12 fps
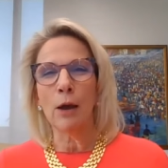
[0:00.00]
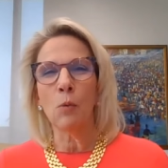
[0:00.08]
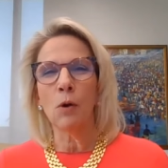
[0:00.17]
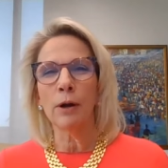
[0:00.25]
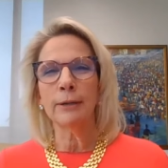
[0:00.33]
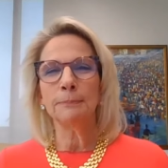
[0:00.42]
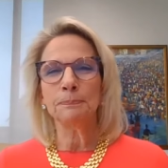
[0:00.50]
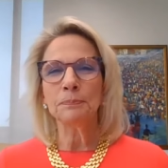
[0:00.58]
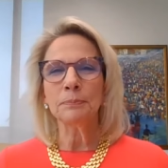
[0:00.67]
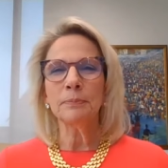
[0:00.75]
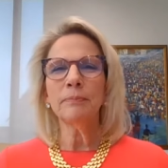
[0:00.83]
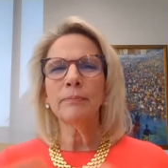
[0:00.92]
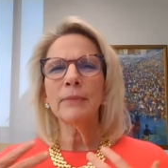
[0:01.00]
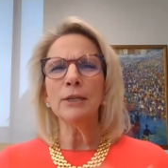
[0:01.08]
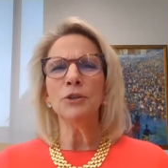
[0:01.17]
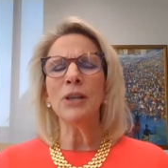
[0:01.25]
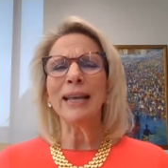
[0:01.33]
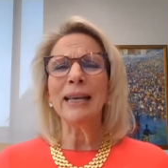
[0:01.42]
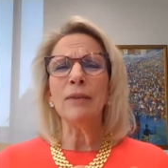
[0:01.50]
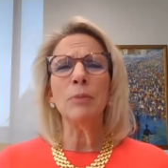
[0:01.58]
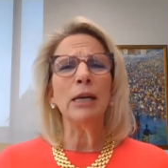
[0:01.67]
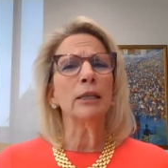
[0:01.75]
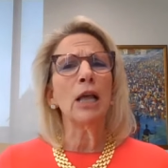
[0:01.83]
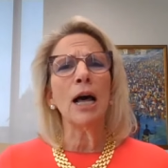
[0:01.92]
network. So that gave
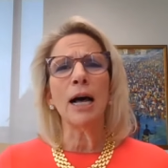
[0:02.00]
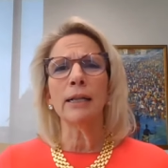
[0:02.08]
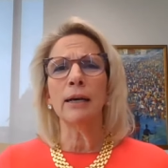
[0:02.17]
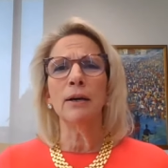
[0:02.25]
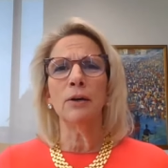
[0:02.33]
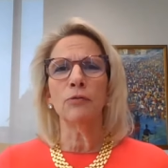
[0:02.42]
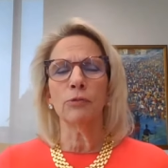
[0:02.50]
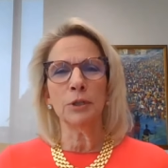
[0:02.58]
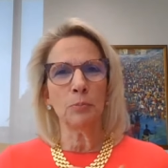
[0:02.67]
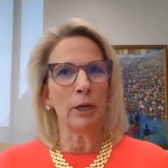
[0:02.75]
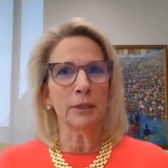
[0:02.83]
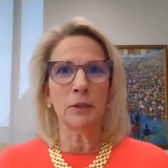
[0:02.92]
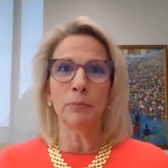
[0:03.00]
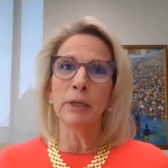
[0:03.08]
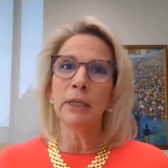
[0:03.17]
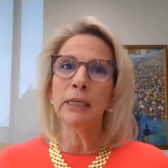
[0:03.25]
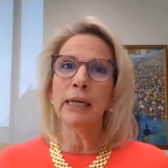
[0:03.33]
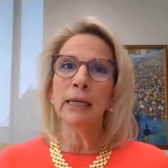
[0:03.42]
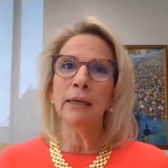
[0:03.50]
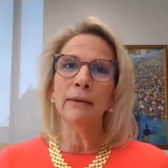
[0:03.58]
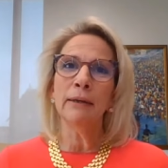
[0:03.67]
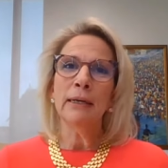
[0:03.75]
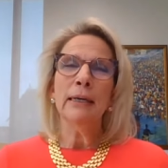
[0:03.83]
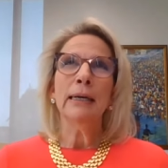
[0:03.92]
me a lot of responsibility.
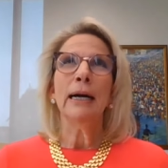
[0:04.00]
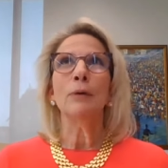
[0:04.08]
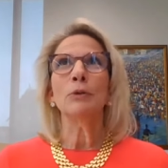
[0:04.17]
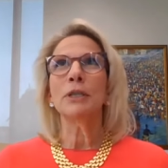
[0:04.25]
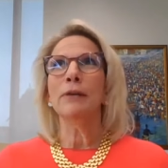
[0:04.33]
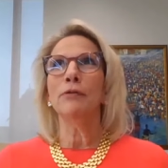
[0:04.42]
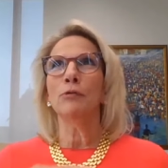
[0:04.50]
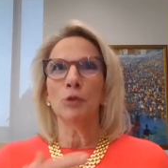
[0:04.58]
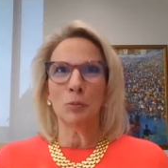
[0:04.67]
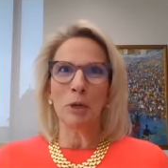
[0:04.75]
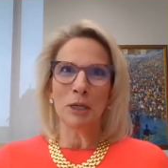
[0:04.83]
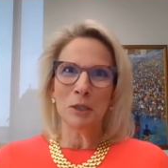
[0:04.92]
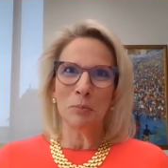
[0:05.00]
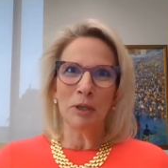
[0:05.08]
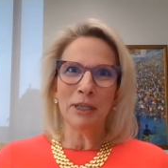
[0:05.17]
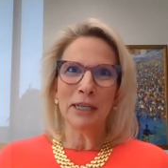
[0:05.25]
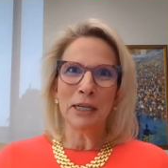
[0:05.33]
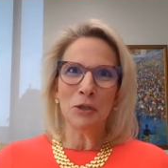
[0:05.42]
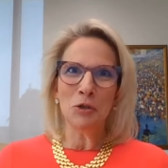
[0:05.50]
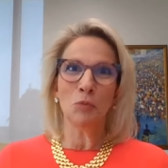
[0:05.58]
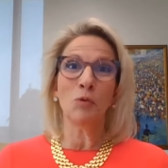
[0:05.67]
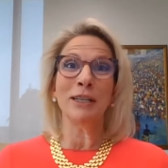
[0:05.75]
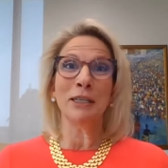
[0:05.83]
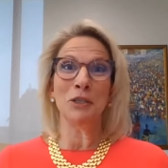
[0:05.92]
I was given responsibility
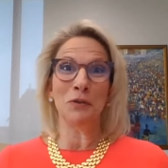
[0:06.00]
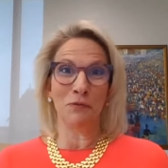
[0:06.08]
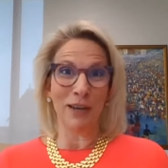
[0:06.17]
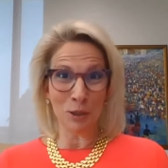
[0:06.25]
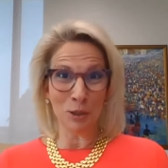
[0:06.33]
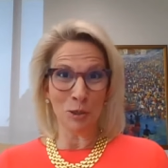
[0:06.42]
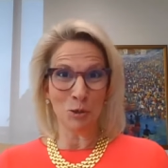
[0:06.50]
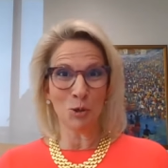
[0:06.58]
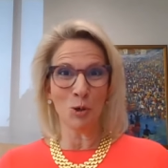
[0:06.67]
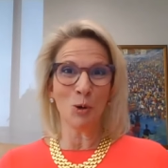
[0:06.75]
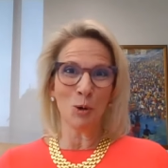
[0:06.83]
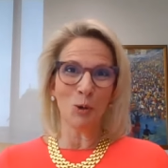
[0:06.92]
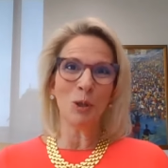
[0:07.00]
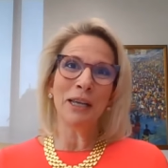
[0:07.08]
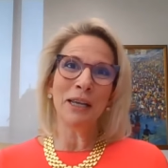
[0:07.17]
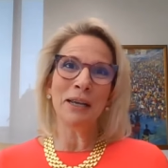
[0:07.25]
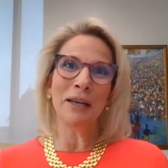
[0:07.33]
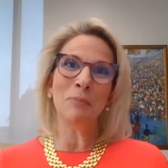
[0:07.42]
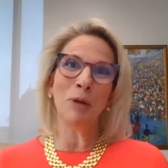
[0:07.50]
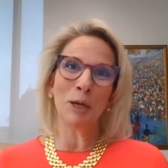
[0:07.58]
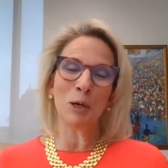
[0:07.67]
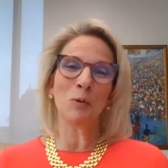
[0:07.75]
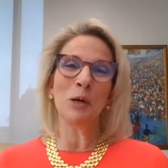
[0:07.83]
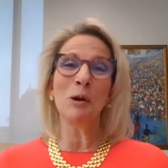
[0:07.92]
to run a divestiture early in
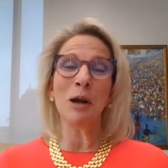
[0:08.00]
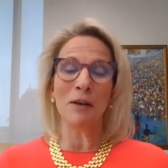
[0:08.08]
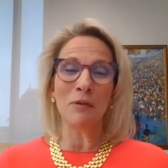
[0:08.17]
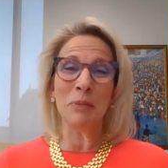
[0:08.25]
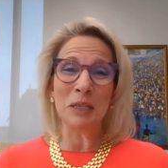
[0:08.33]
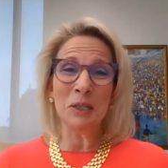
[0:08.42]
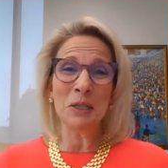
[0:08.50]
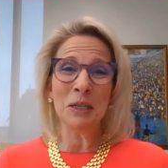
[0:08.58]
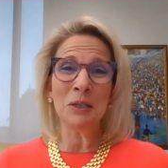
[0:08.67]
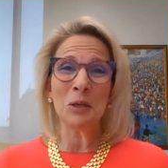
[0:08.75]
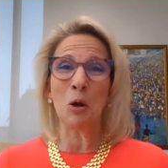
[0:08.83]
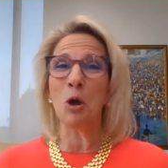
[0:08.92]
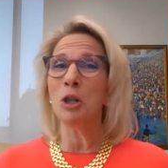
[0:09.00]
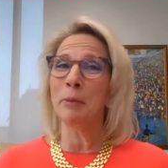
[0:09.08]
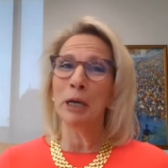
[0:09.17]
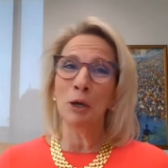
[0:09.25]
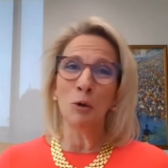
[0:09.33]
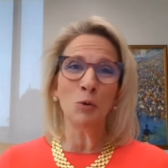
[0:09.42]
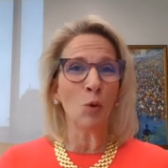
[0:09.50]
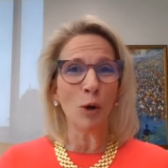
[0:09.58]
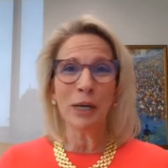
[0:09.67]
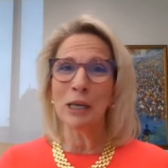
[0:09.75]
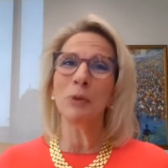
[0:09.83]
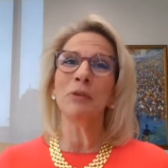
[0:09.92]
my career of a business all on my own,
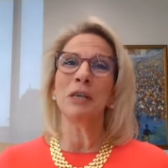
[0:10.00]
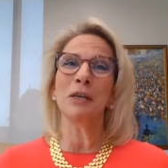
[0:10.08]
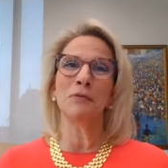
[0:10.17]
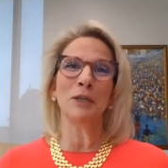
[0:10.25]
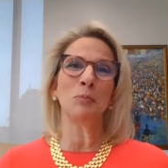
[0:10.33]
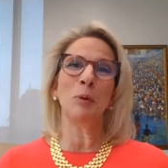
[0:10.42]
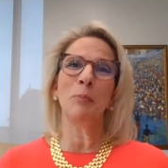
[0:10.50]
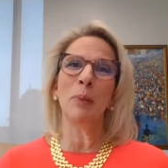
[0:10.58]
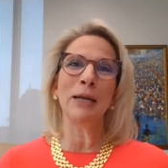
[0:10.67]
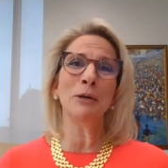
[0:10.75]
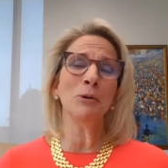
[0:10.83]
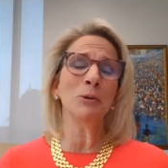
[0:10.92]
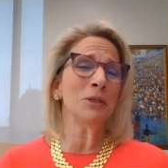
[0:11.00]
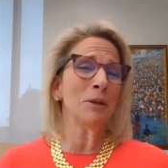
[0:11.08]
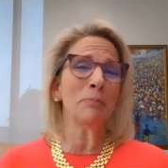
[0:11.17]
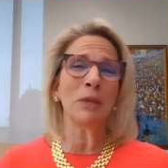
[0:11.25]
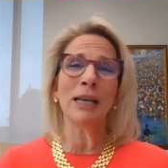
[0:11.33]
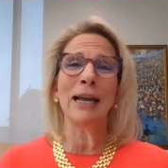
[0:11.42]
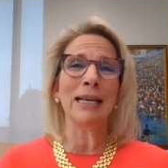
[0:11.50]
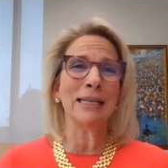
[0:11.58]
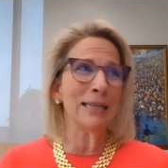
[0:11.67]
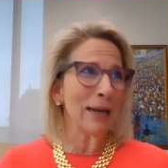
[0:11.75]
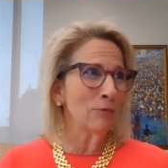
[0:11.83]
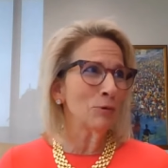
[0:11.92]
working with the investment bankers, something I
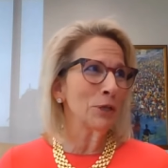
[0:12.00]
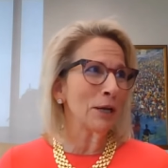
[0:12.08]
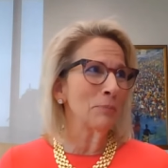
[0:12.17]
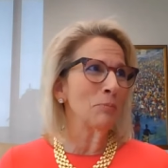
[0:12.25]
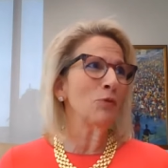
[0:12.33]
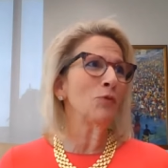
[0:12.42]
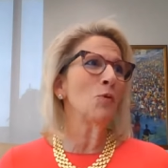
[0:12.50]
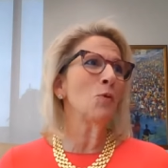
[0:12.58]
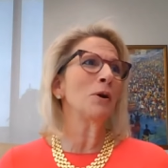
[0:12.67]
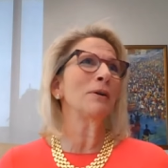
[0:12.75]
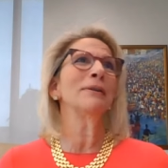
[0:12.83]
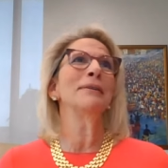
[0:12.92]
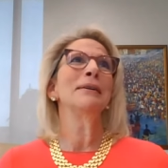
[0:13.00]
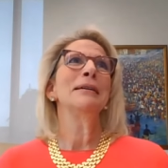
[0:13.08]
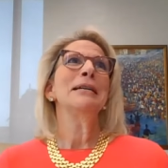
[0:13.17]
had never done before.